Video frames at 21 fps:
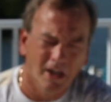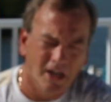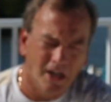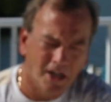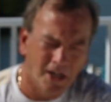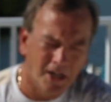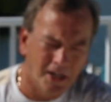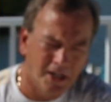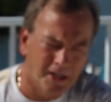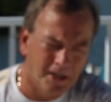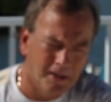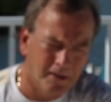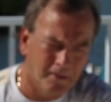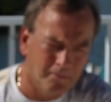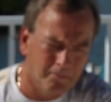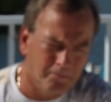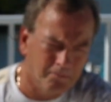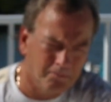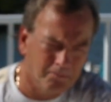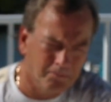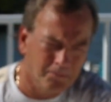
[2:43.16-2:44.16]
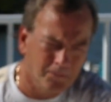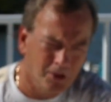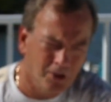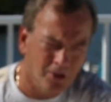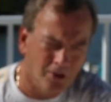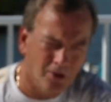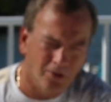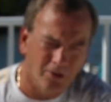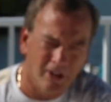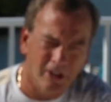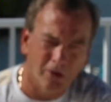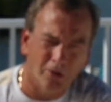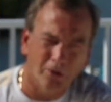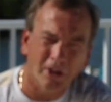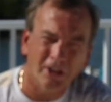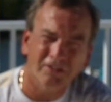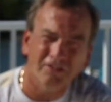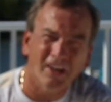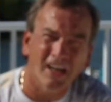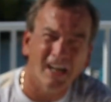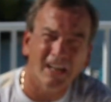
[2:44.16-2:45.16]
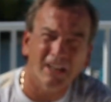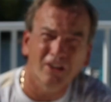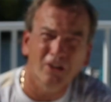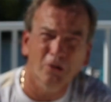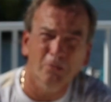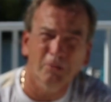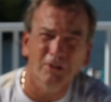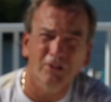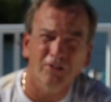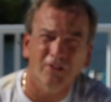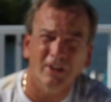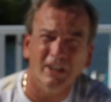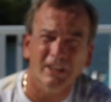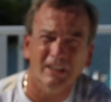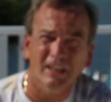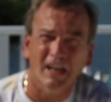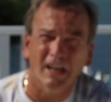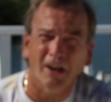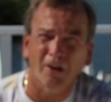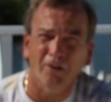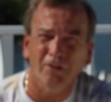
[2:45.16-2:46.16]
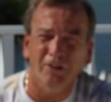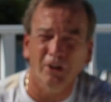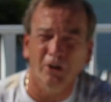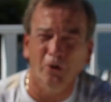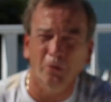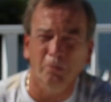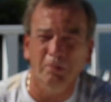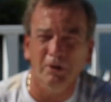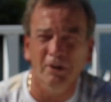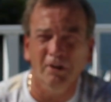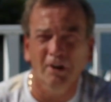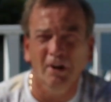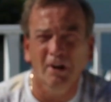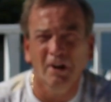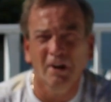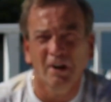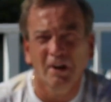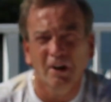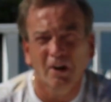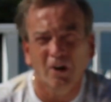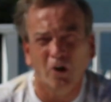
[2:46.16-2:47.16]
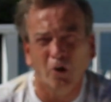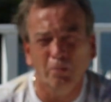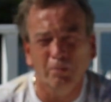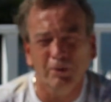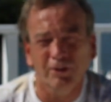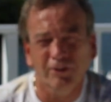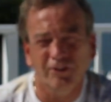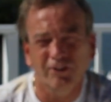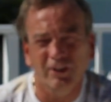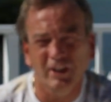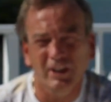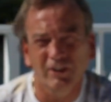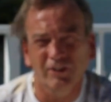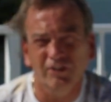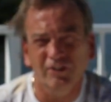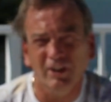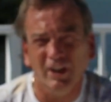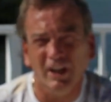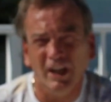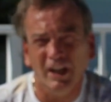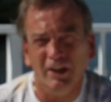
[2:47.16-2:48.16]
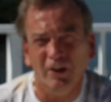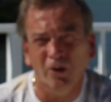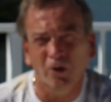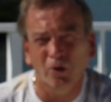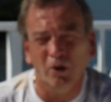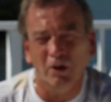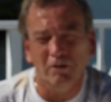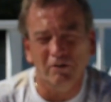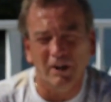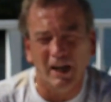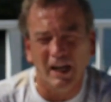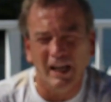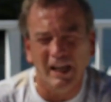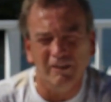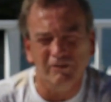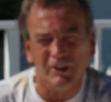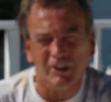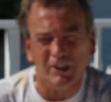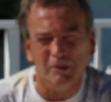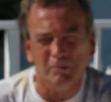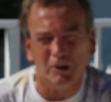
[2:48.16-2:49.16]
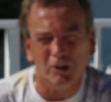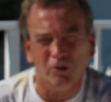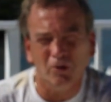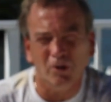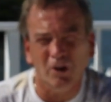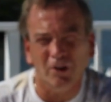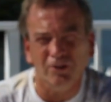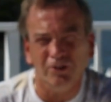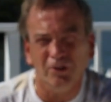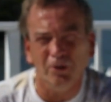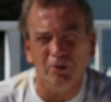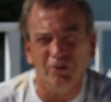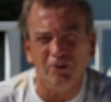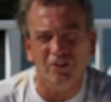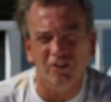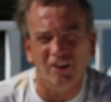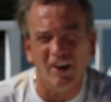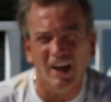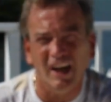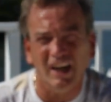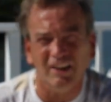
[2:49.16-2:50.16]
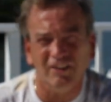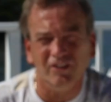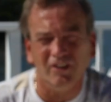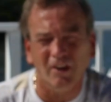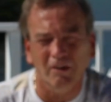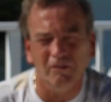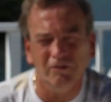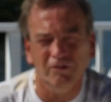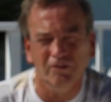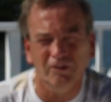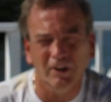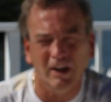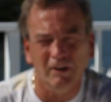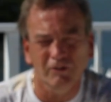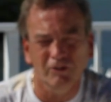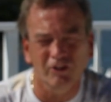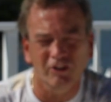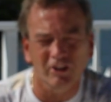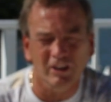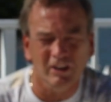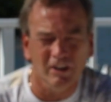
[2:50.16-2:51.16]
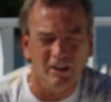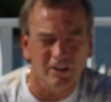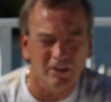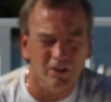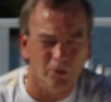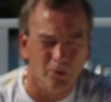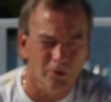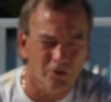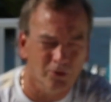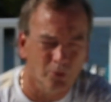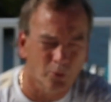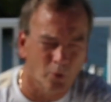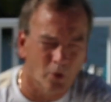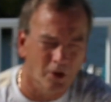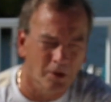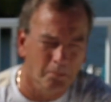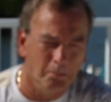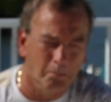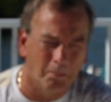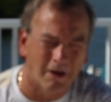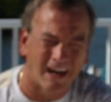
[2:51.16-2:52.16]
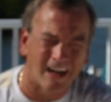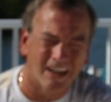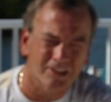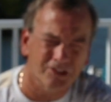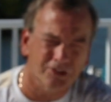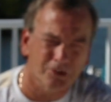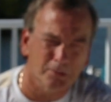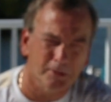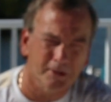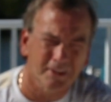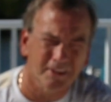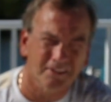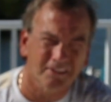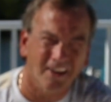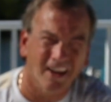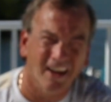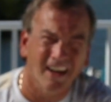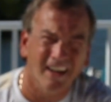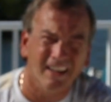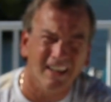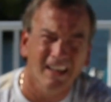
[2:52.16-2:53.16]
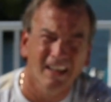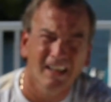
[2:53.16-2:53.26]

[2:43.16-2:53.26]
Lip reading: You know, they don't attack humans like that out in the open seas that I know of. I haven't come across those attacks. I've seen that there was one possible attack,